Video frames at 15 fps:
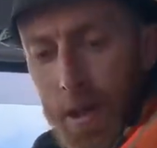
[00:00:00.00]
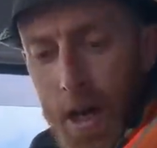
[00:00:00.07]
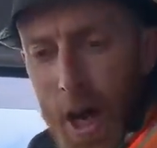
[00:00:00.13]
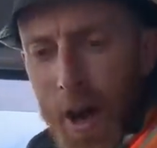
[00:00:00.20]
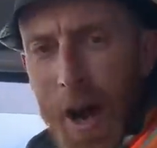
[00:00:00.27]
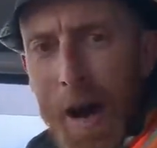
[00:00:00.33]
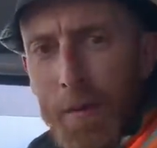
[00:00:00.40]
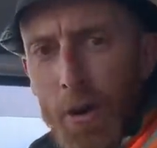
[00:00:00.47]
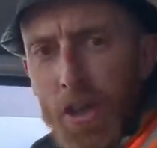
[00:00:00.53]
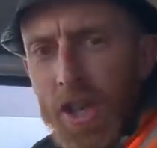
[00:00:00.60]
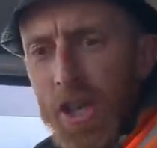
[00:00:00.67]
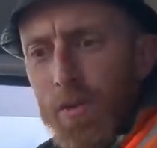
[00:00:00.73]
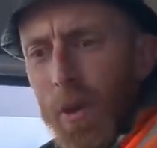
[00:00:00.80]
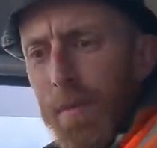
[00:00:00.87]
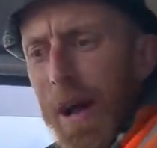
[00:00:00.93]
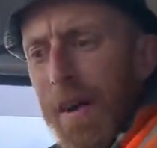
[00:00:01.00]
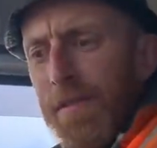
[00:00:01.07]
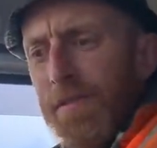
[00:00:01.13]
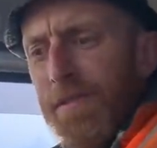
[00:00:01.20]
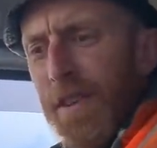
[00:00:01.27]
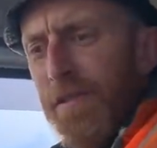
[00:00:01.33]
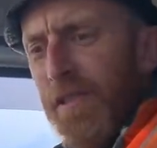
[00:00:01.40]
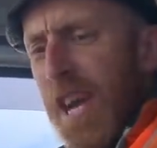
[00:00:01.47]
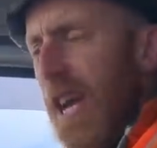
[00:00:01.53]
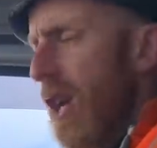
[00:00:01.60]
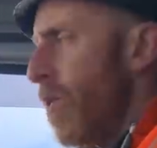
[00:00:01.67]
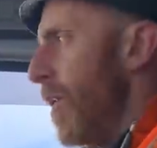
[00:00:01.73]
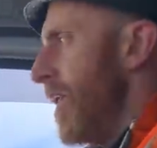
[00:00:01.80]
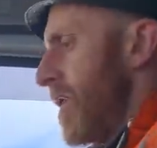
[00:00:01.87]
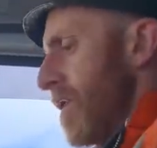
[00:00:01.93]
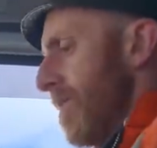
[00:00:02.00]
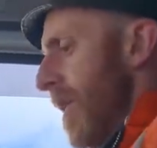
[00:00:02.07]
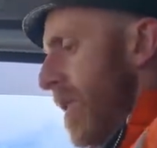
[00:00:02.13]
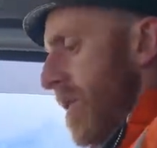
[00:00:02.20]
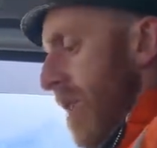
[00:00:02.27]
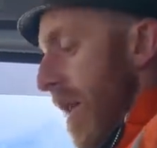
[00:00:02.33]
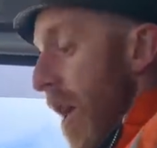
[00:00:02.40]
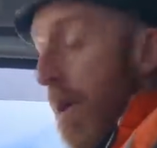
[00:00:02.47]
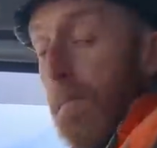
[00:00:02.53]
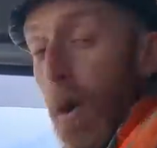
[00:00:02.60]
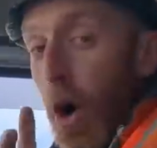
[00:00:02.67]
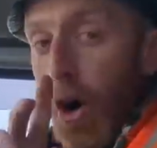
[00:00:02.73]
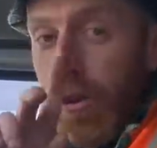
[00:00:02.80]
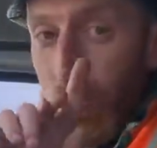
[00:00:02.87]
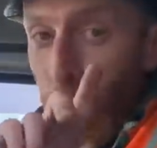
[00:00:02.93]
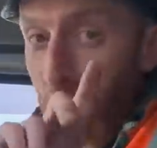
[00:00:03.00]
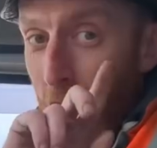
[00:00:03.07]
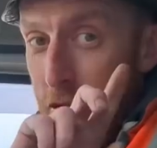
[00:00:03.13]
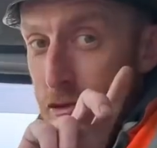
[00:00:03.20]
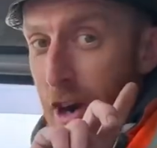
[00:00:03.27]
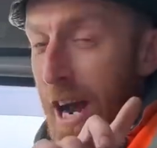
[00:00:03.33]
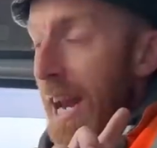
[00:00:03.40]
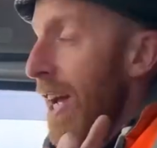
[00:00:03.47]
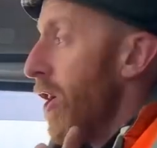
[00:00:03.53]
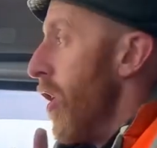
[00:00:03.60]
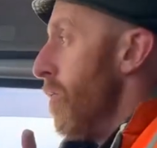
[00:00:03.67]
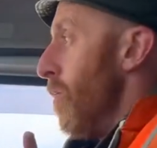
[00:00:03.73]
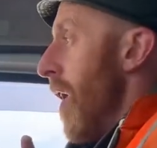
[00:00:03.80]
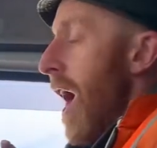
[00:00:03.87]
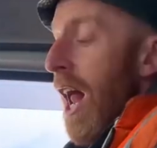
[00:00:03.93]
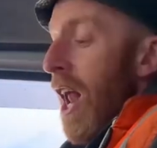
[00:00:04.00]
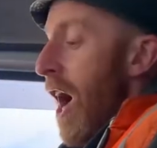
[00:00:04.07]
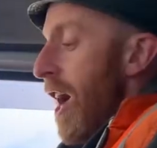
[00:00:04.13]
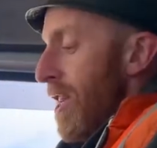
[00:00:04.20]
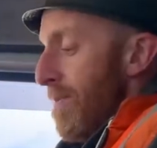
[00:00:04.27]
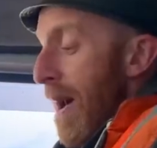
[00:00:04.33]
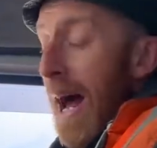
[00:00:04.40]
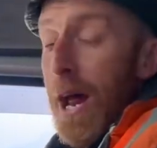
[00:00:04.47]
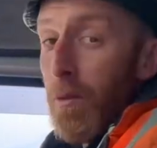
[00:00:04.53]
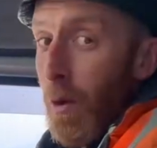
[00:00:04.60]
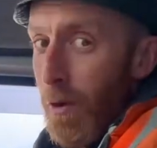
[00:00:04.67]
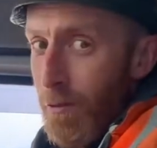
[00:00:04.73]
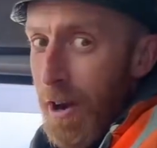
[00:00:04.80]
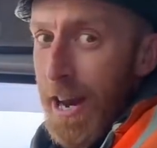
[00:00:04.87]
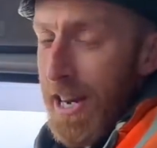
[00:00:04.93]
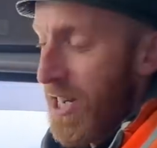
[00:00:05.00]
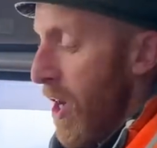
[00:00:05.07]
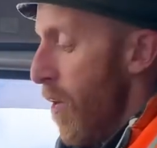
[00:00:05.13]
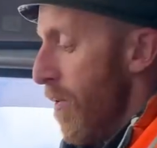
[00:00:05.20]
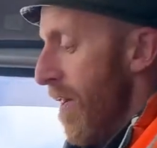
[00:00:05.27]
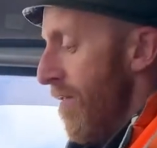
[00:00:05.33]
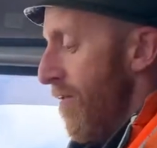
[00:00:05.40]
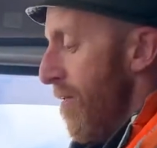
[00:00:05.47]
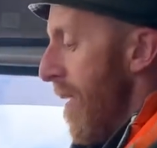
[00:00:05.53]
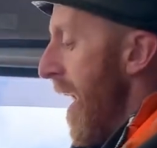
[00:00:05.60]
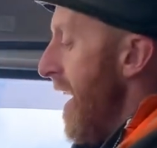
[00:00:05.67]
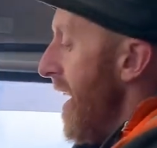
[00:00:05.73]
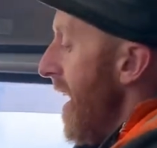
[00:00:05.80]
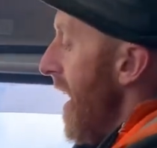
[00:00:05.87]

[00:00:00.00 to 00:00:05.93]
Oh, how much this? What, about 15 quid or something? But what's really good, what I liked about it, what really sold it for me,